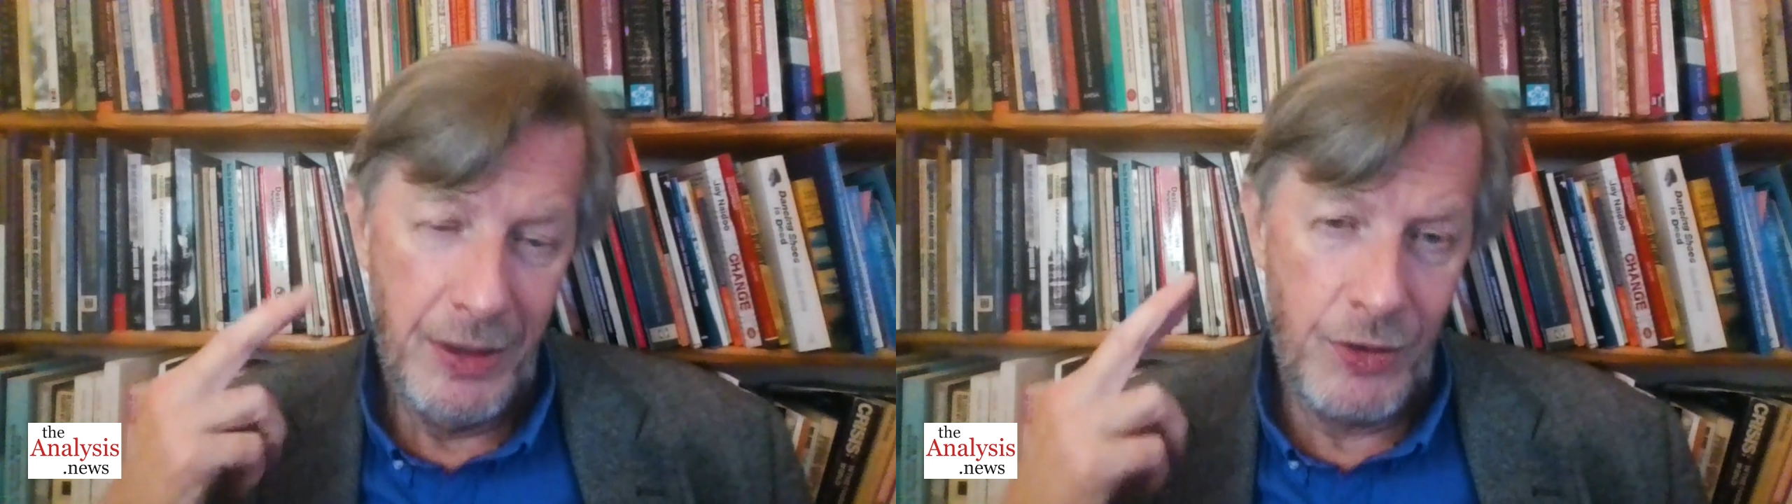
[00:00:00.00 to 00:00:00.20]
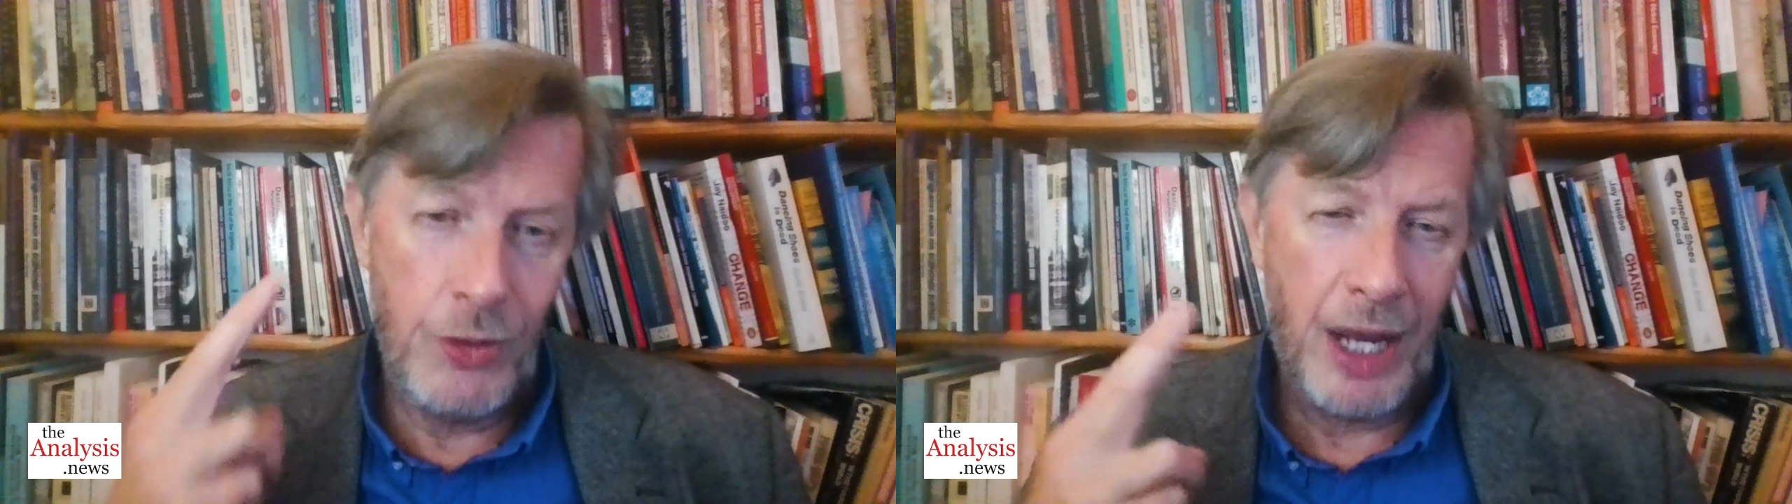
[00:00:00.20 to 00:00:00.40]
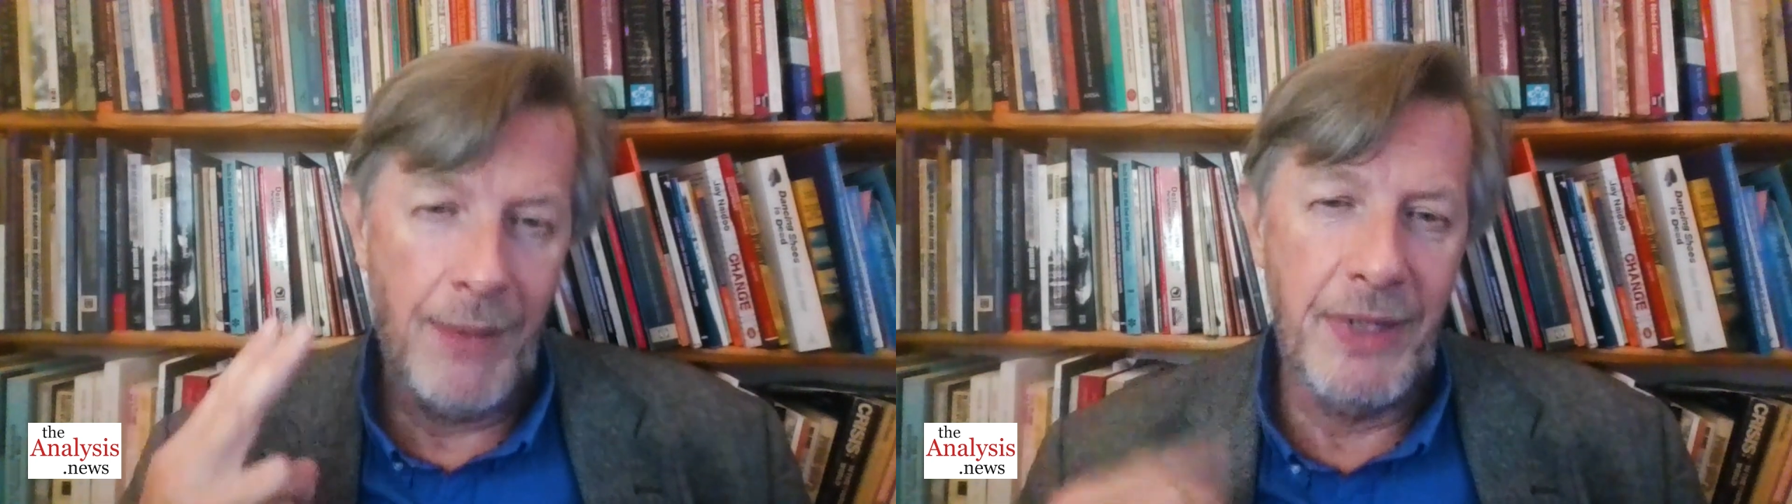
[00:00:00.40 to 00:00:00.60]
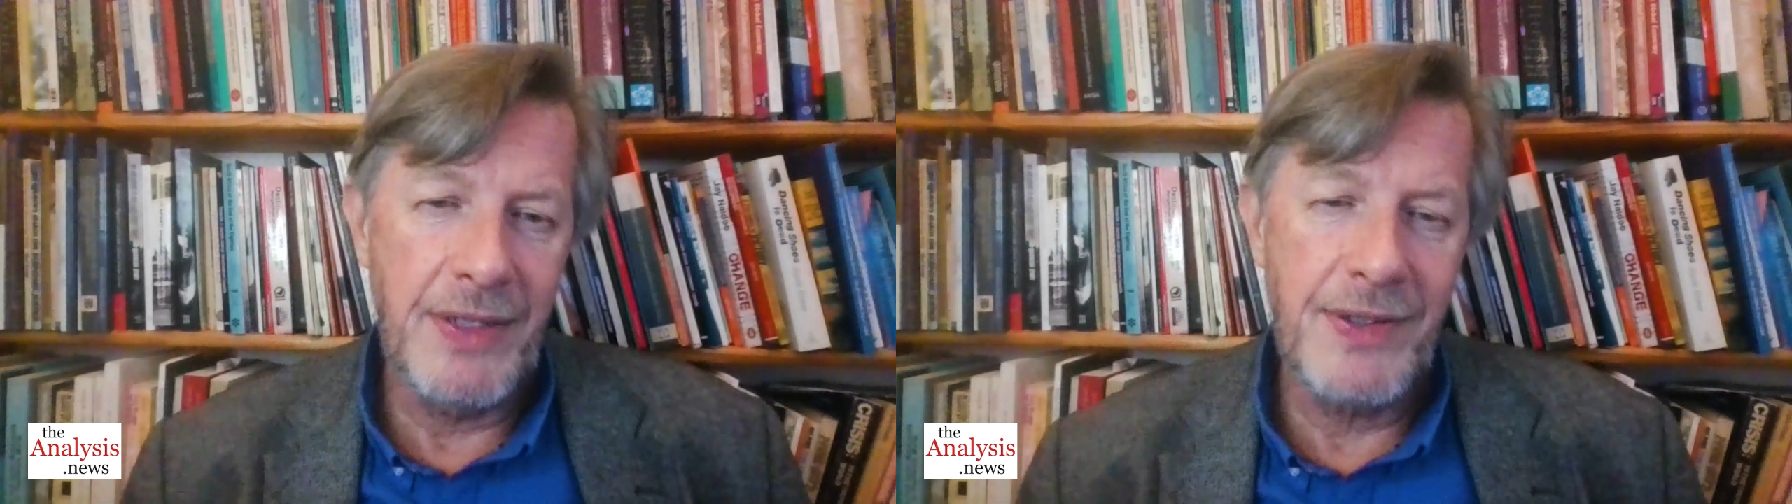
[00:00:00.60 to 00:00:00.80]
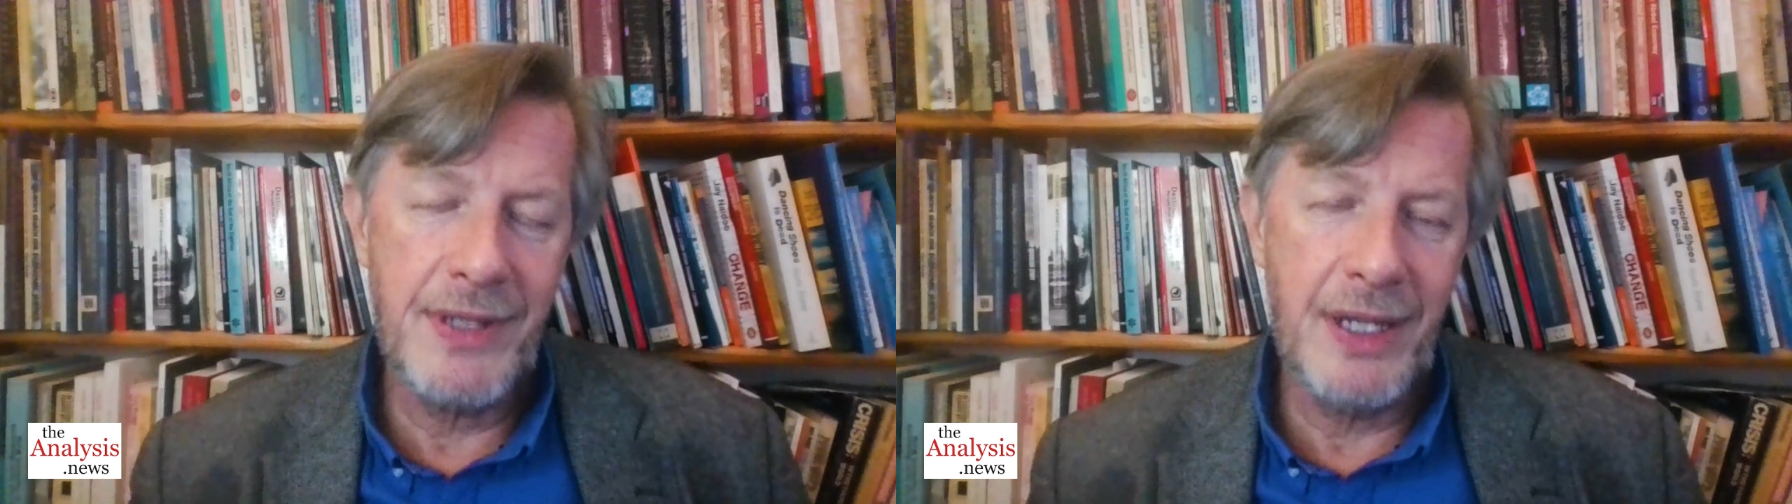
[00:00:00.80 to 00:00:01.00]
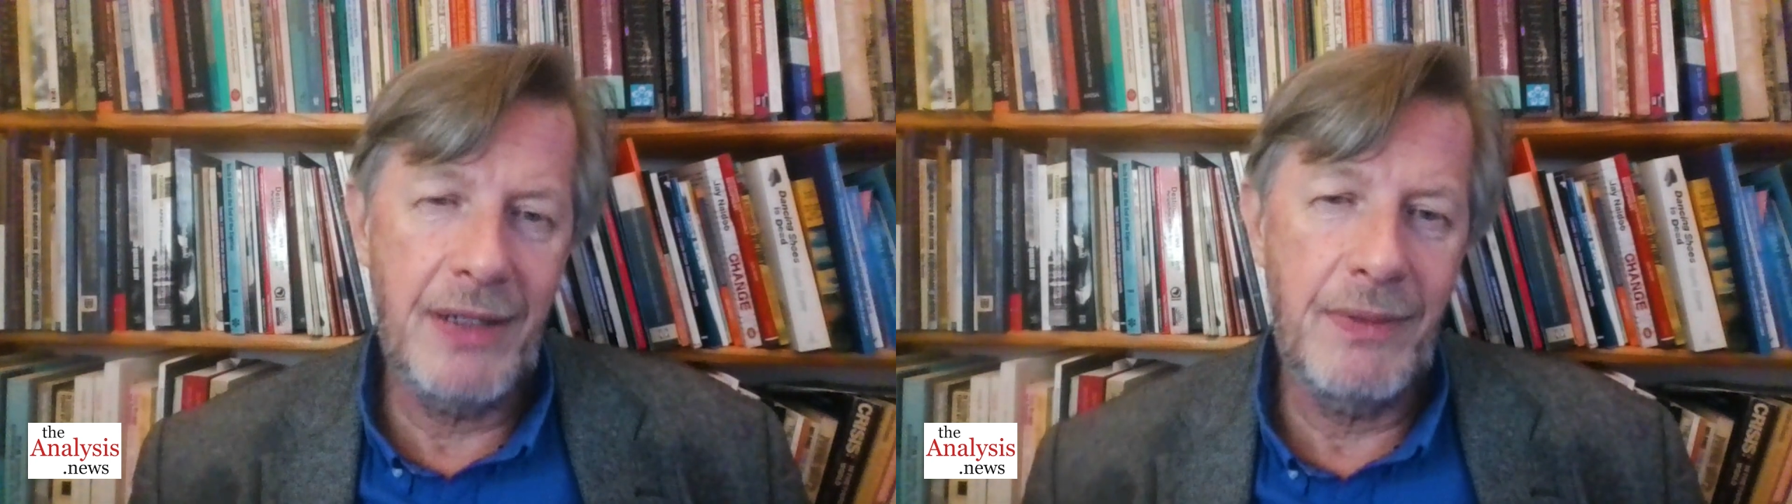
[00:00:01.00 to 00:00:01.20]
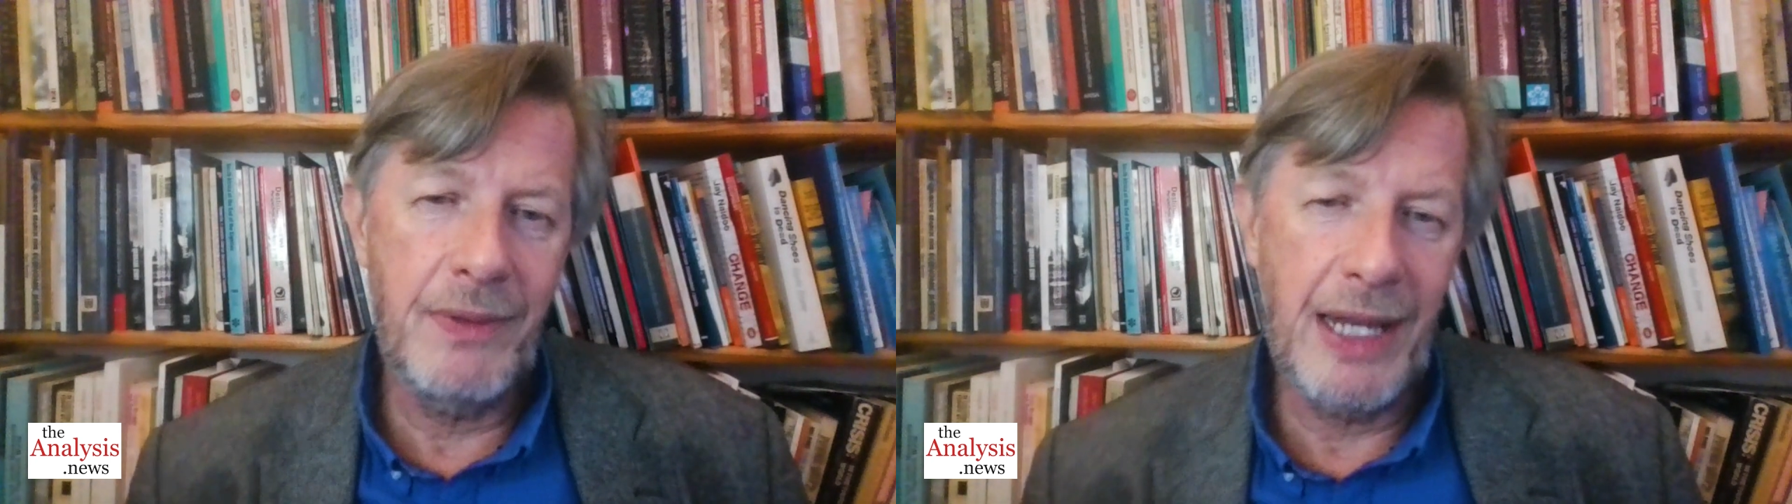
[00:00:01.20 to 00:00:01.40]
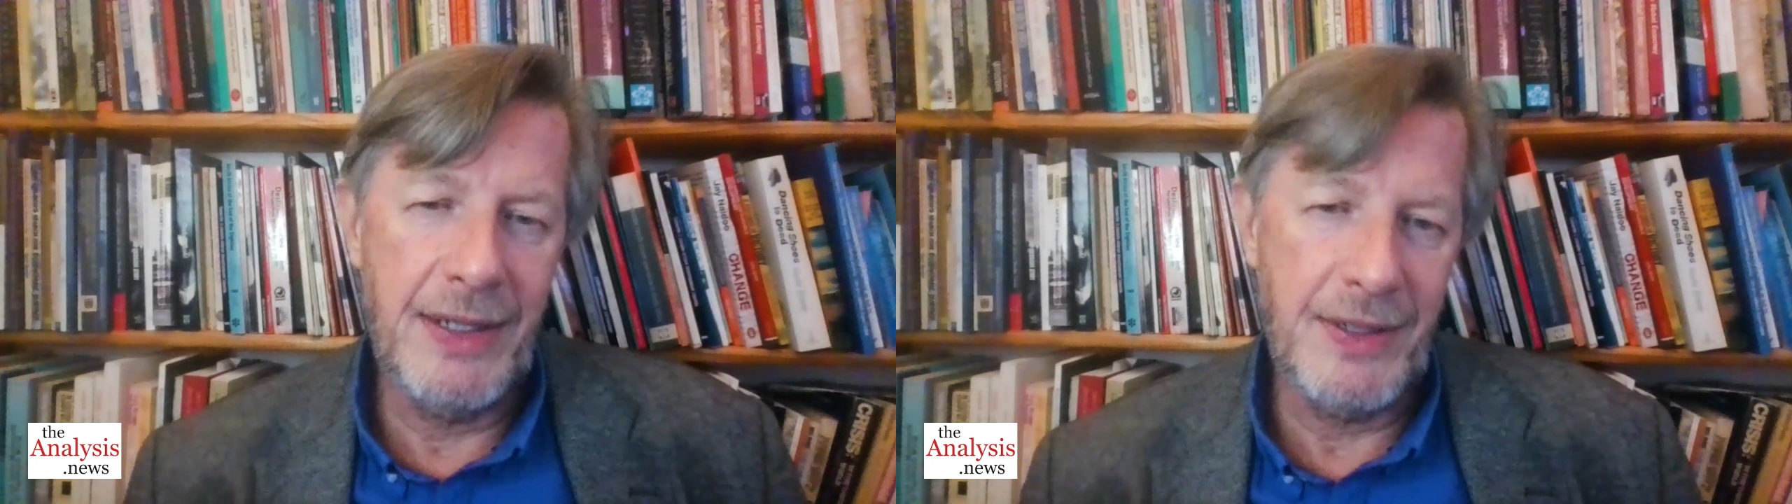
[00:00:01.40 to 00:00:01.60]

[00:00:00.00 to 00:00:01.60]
2 companies, that